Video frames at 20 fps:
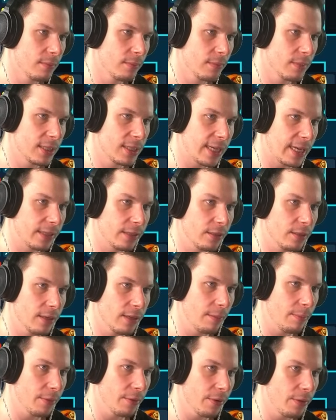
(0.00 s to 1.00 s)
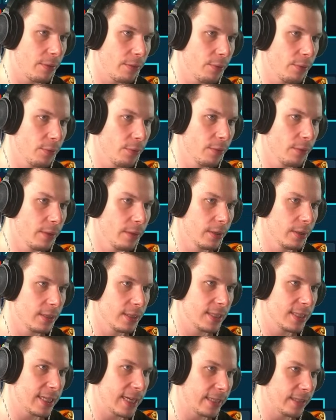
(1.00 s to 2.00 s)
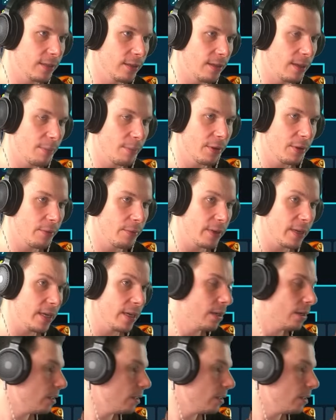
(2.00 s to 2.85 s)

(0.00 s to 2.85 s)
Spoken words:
sector number 2, sector number 3.